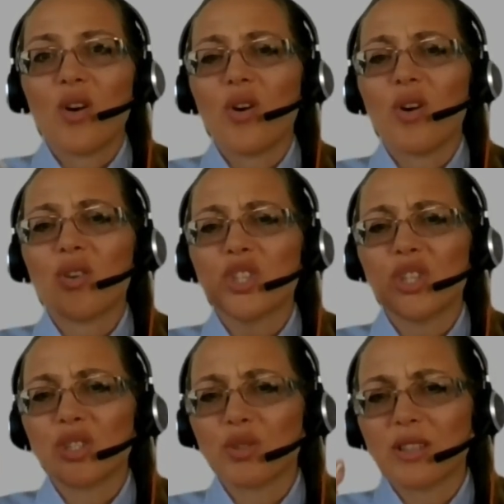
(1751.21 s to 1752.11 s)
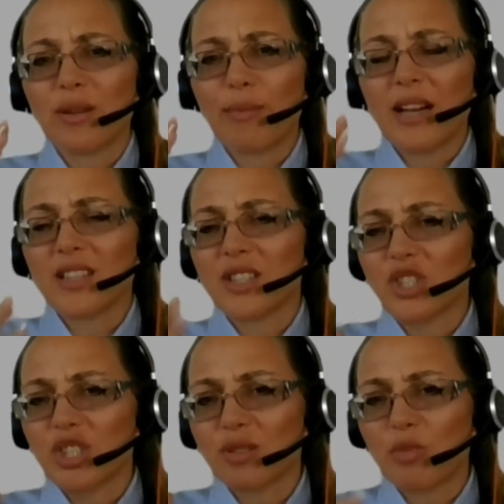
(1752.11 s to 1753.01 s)
oh she's not a mother
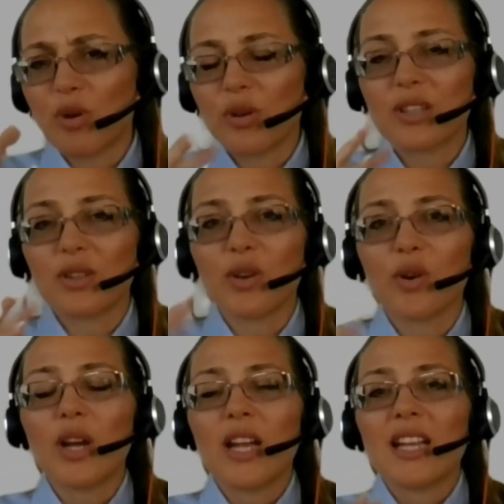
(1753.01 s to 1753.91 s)
she smoke you know